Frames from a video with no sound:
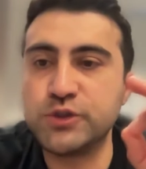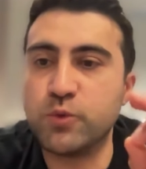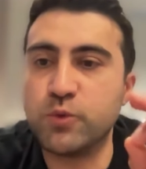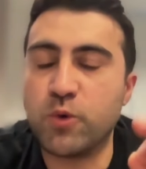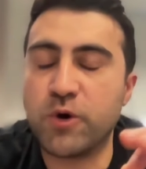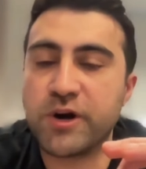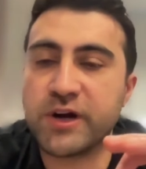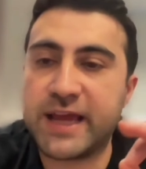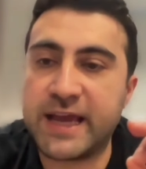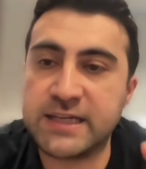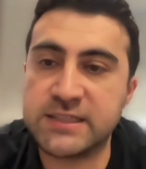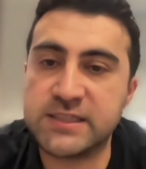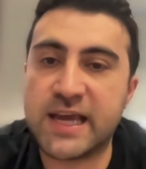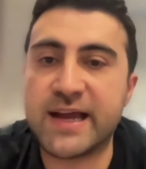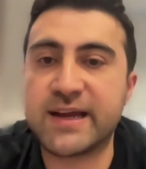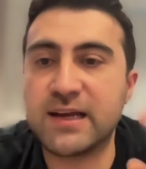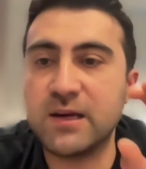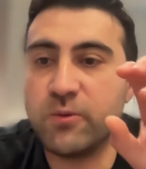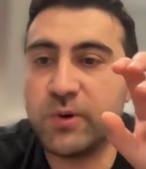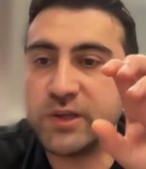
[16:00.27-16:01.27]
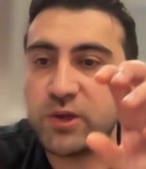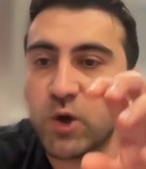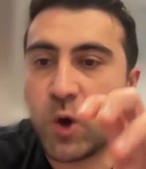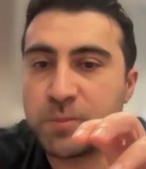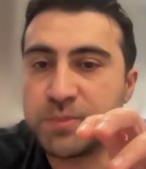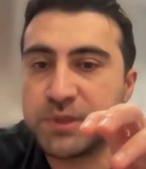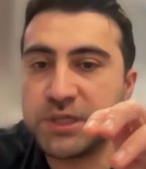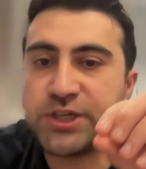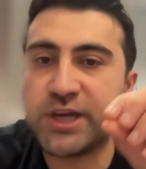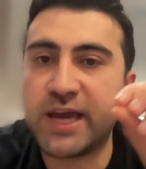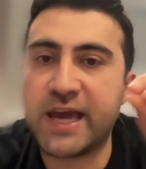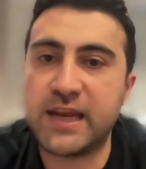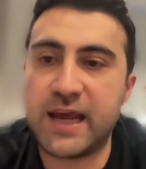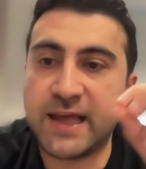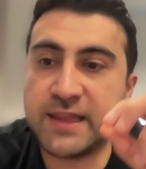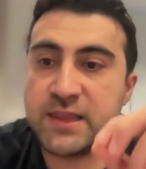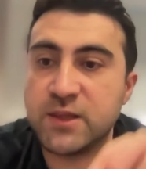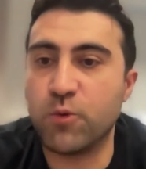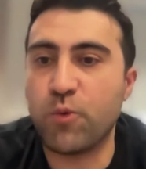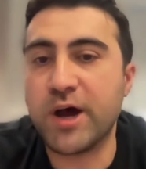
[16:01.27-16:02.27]
work exactly with OptiShade
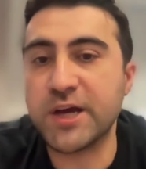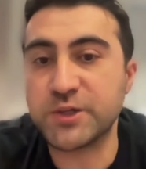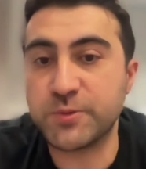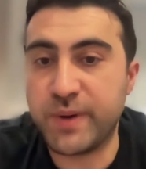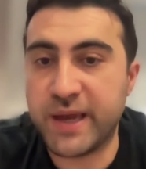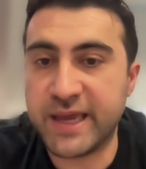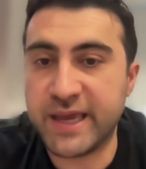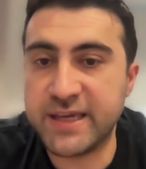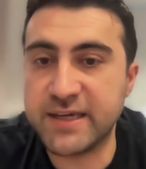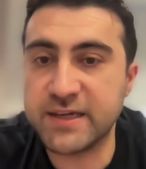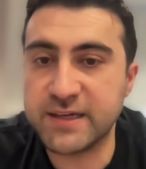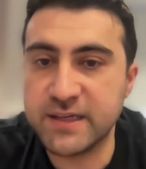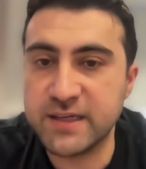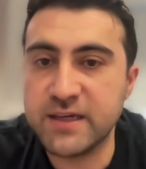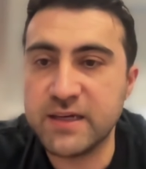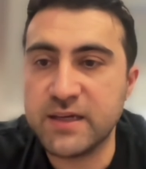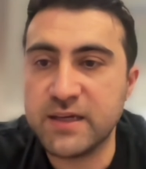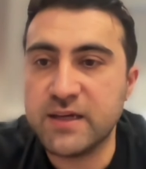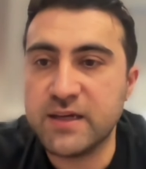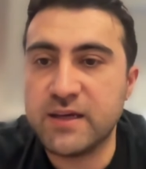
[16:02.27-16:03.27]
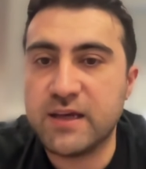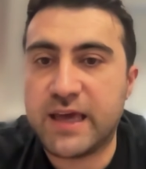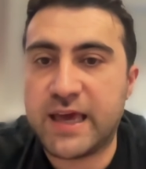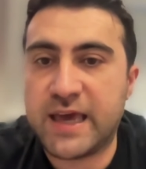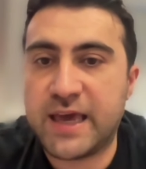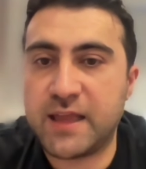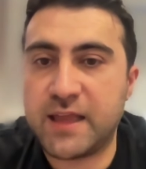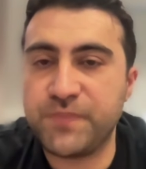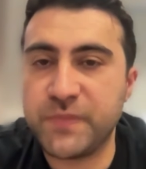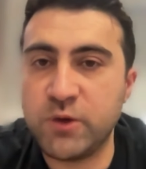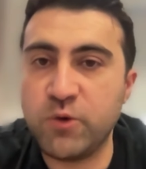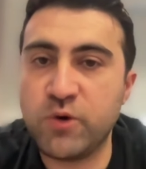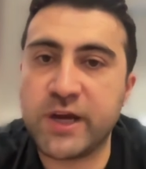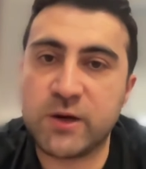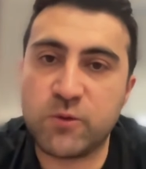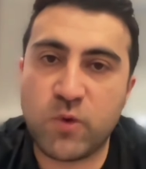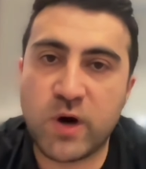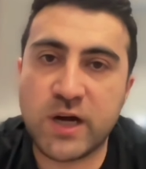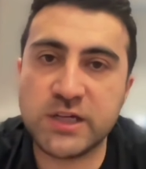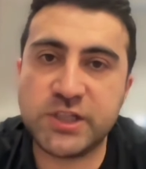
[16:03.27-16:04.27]
and the wash bake, and you
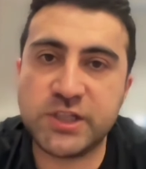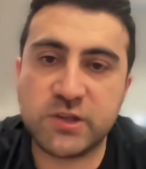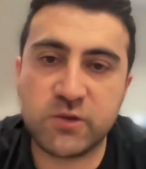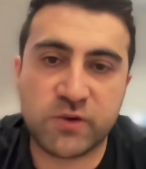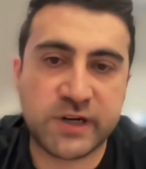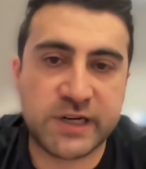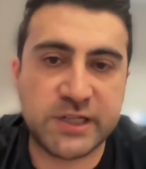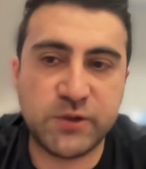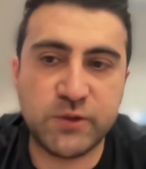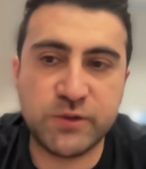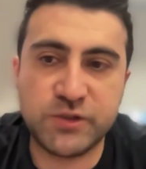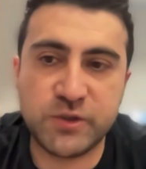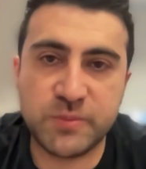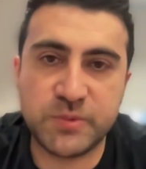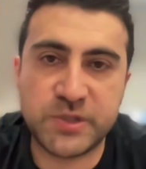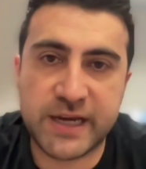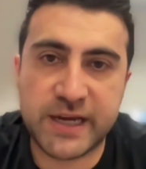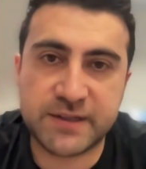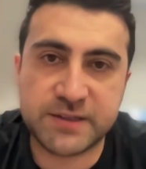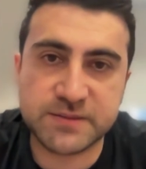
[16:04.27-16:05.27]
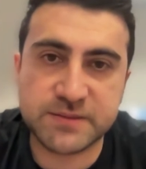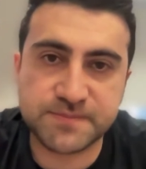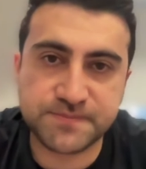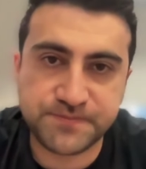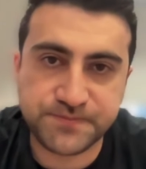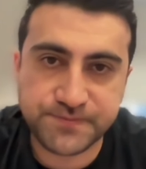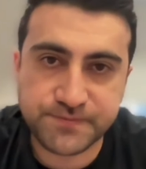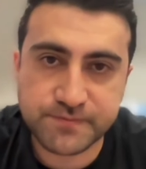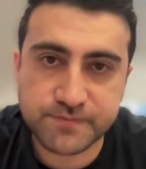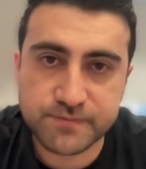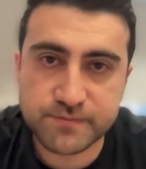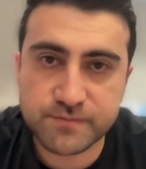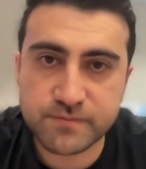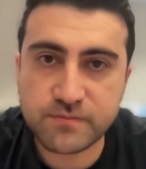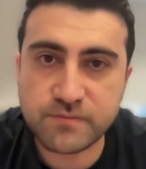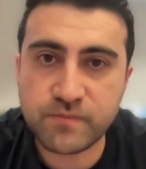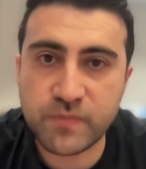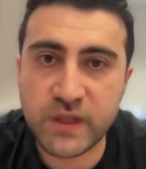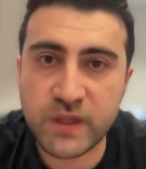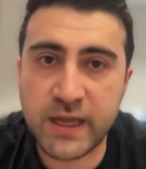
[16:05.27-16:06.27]
can watch it on our YouTube channel.
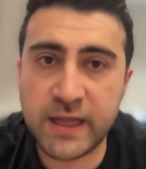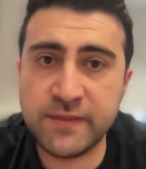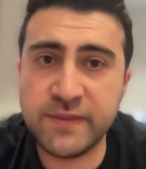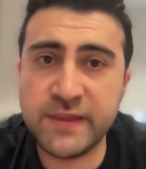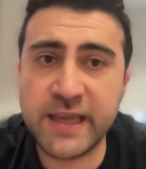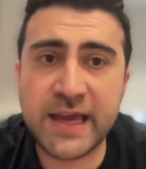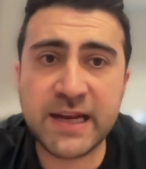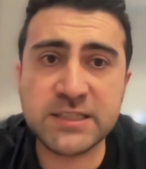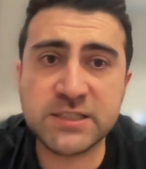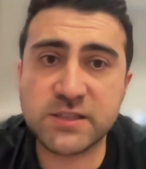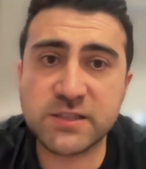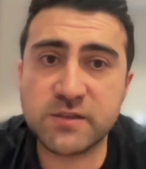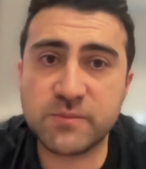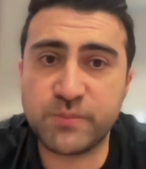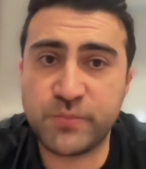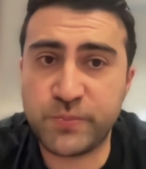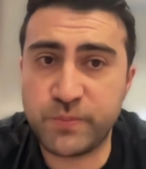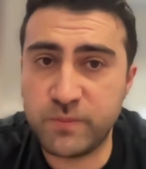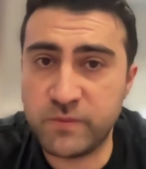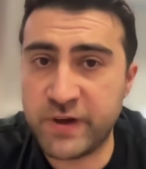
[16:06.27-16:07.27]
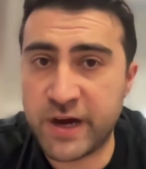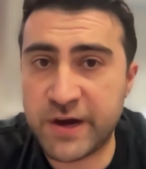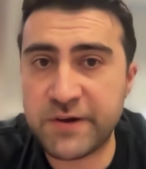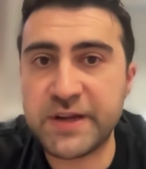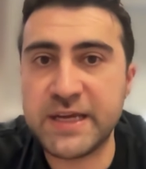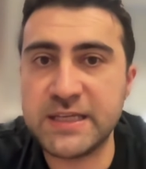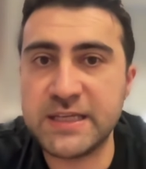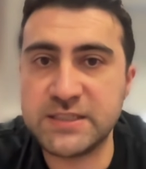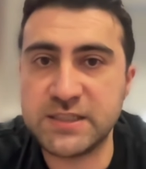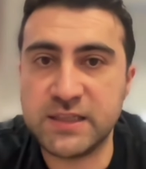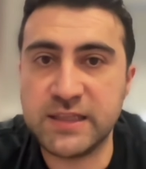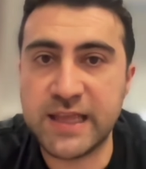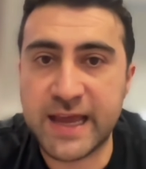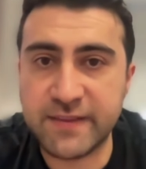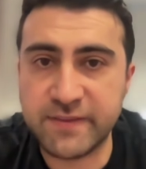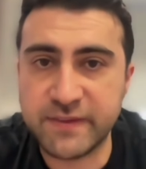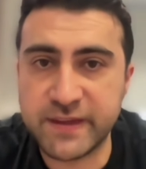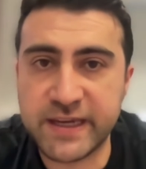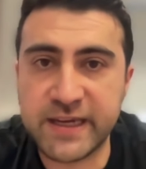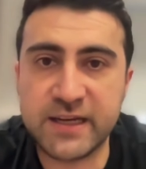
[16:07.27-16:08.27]
And then it's very easy.
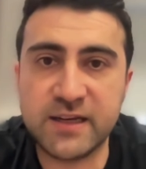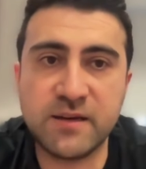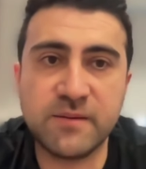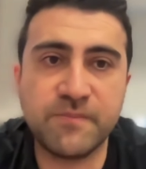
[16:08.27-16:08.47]
Dentin,